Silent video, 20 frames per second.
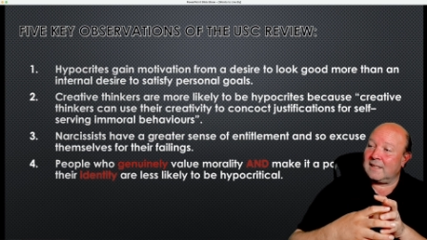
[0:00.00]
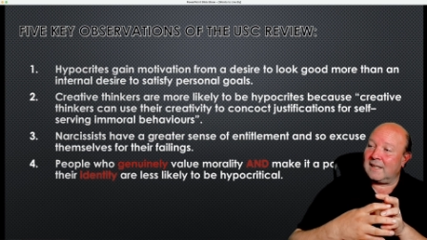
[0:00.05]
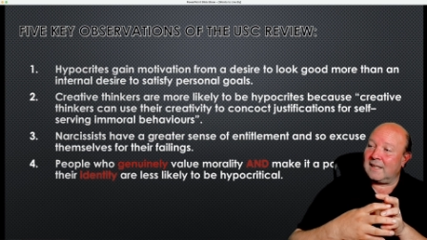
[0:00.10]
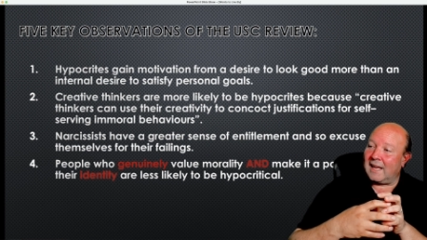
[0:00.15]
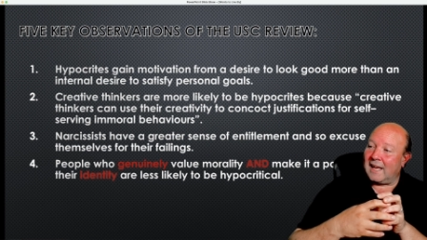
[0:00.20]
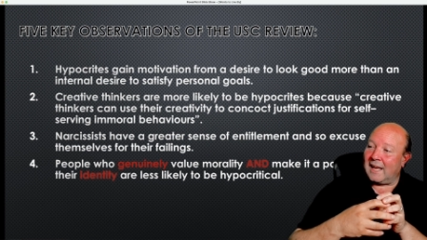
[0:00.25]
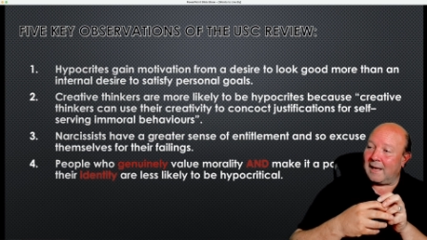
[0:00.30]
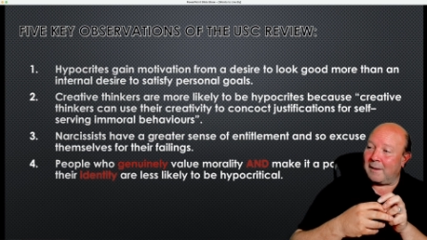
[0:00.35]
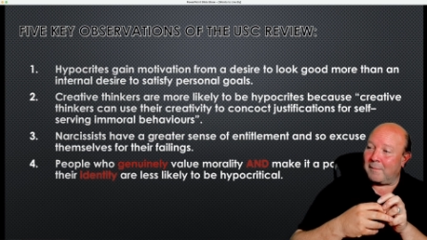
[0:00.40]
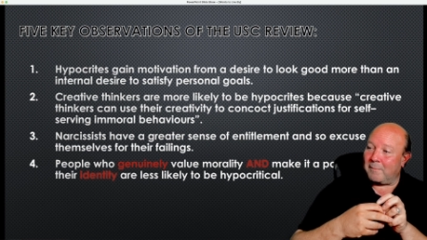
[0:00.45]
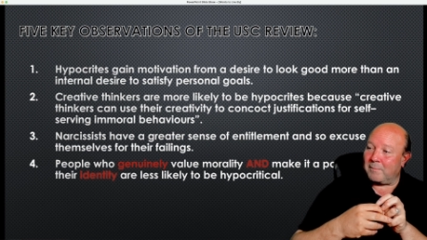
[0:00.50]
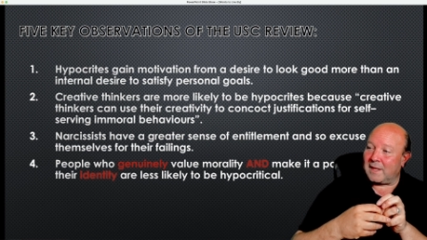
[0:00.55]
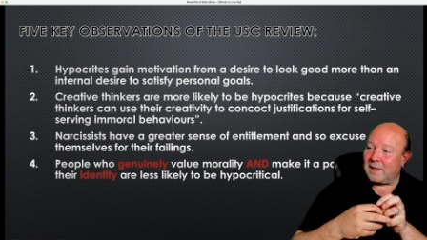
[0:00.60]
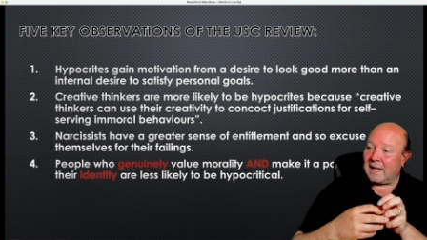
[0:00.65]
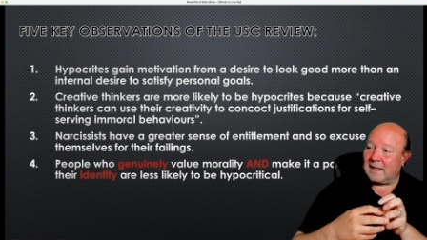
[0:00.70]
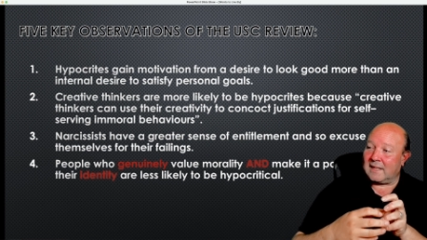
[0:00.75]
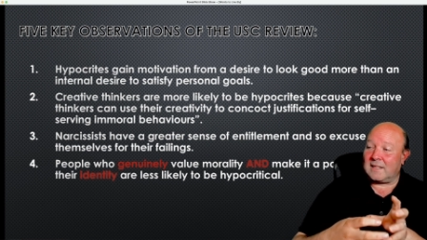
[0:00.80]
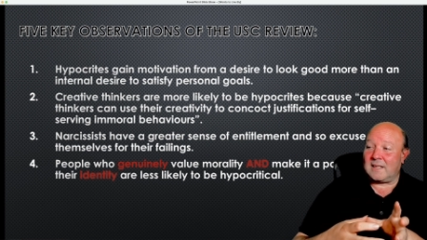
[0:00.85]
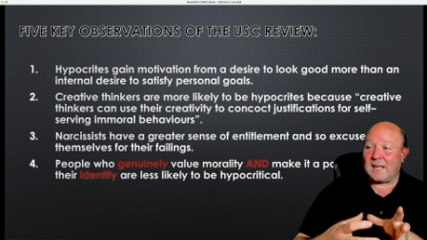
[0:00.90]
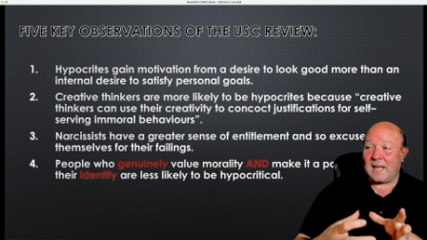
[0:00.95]

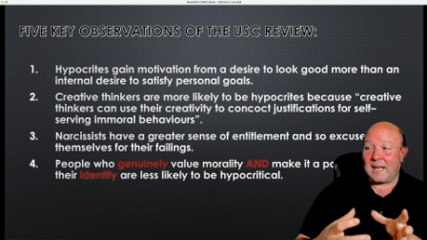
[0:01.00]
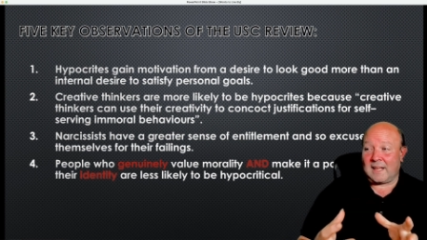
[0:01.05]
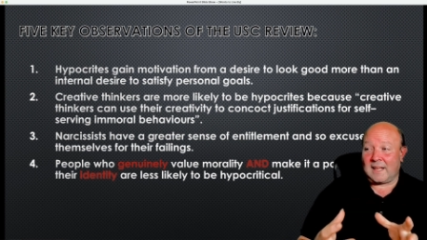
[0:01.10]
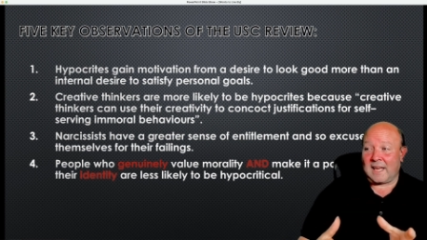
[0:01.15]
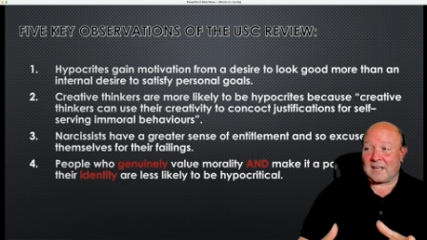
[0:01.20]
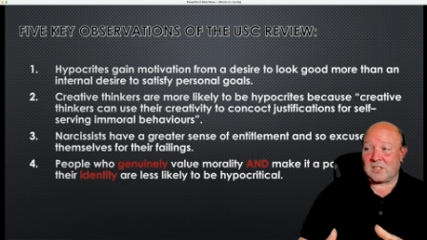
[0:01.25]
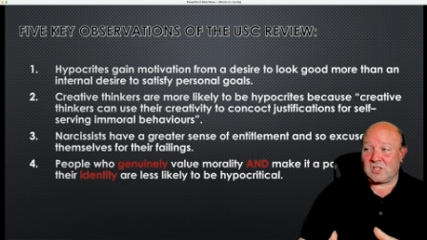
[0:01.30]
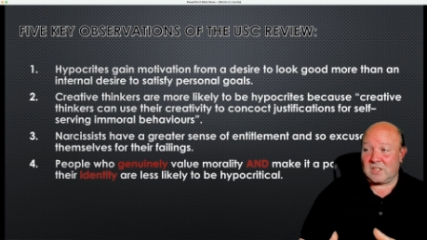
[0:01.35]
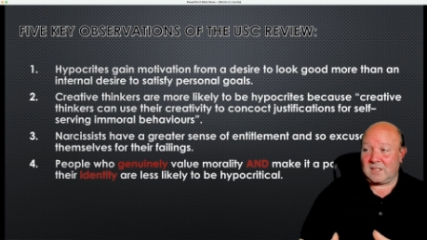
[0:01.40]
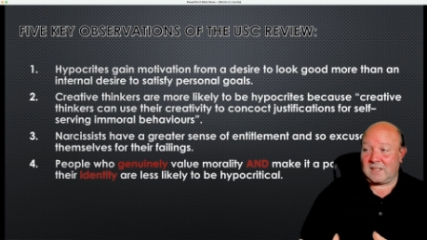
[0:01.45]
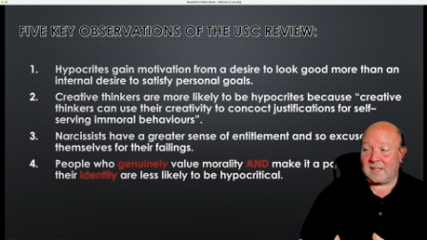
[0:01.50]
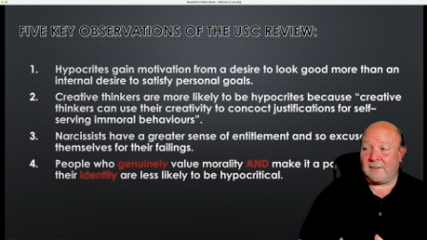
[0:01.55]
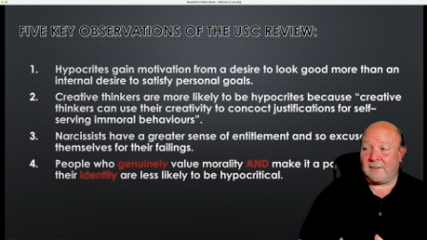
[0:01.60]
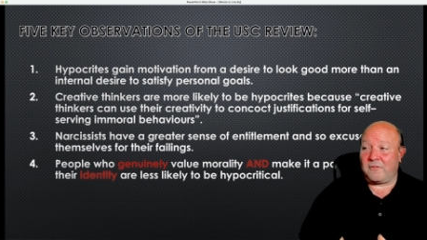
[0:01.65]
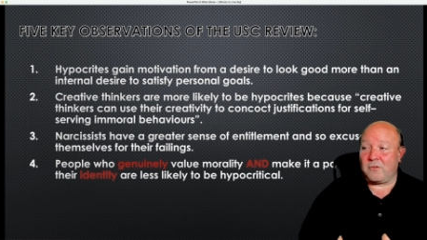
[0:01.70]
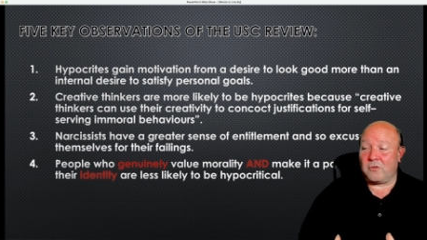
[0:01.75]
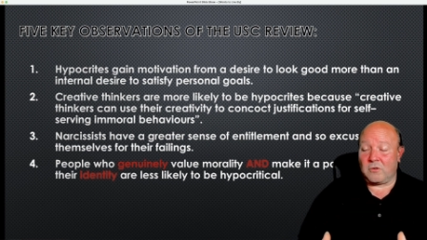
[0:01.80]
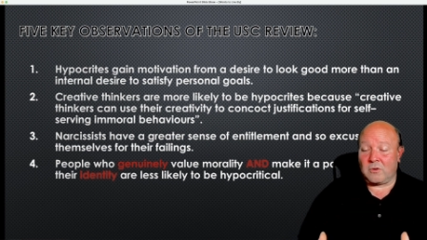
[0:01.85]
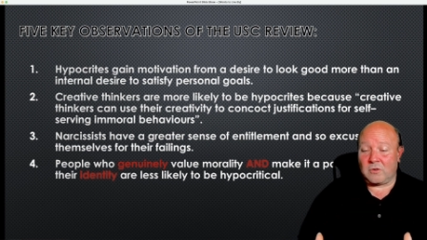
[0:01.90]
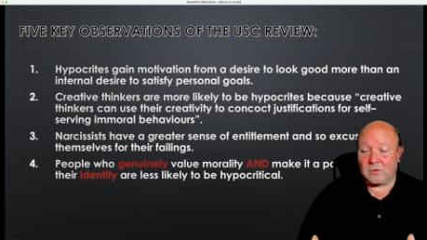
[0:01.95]
and actually
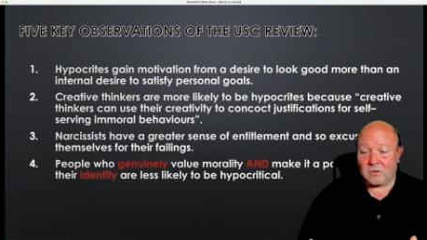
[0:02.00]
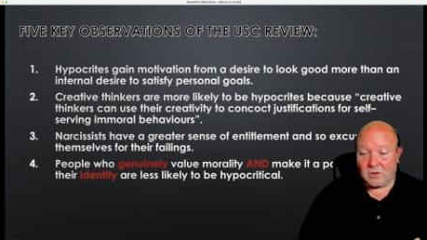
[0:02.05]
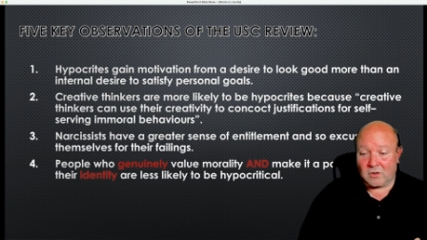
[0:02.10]
therefore